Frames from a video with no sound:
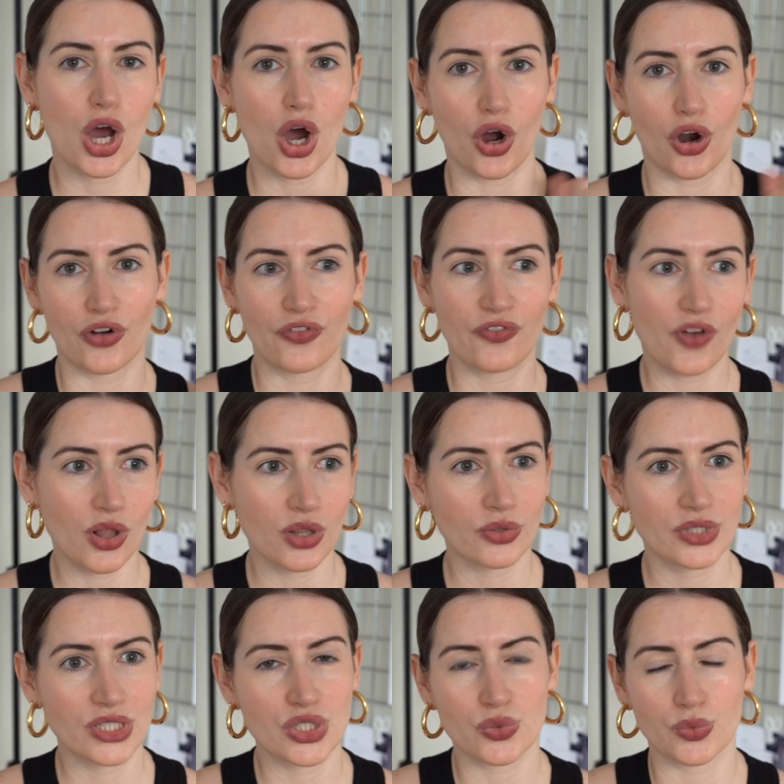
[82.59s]
or follow
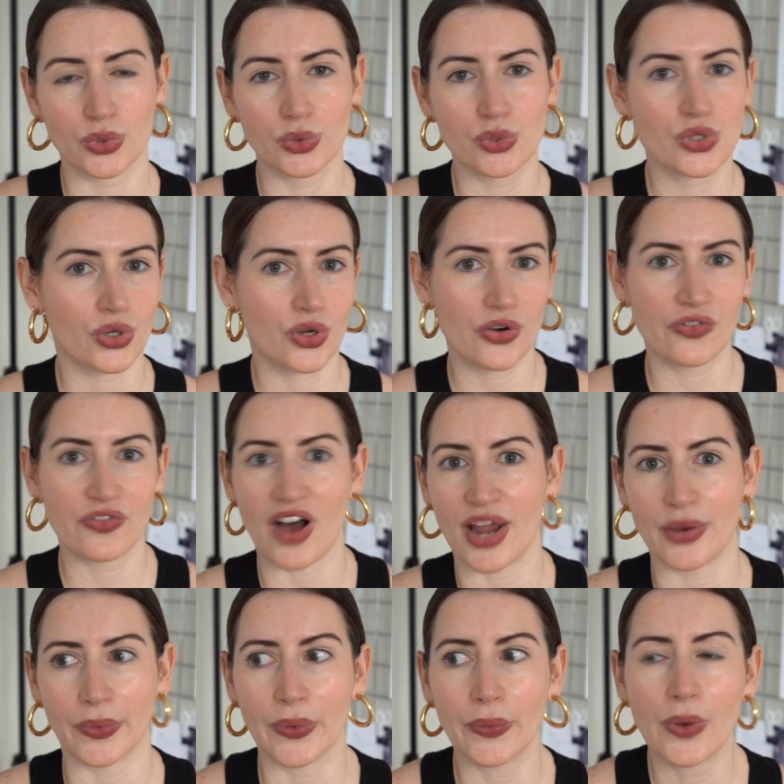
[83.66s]
this rule to go
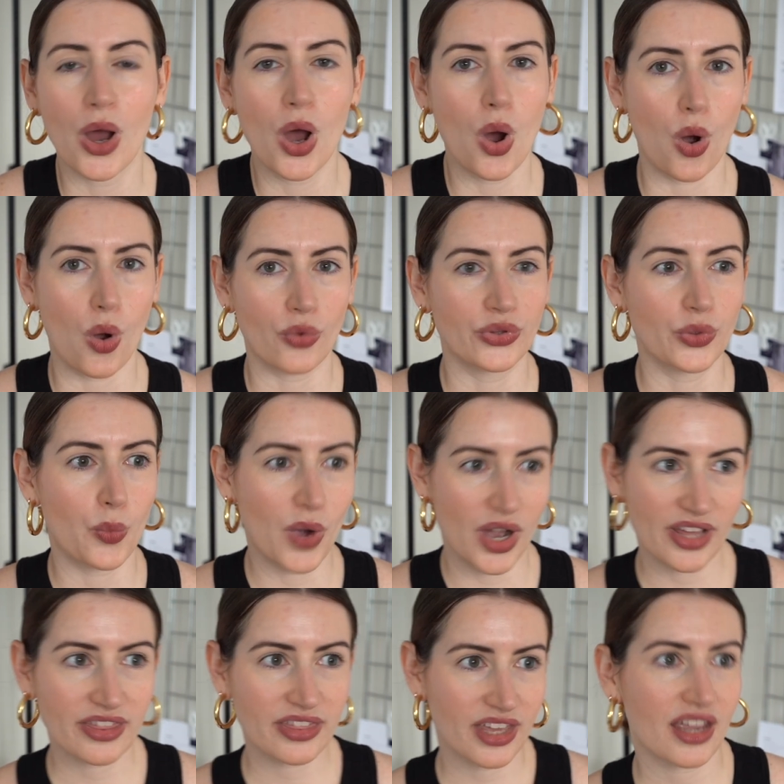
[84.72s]
viral, or the
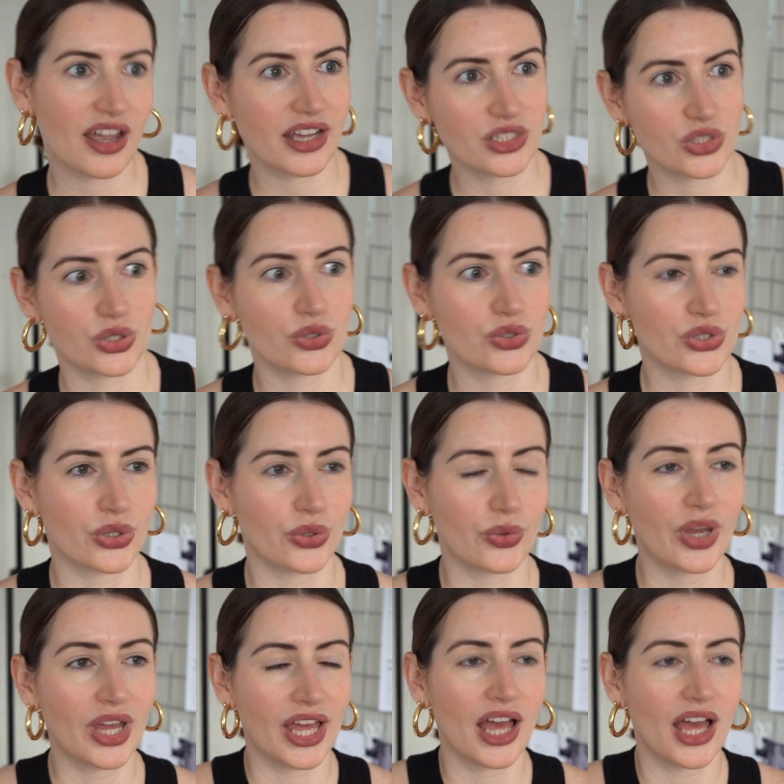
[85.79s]
one thing I do to...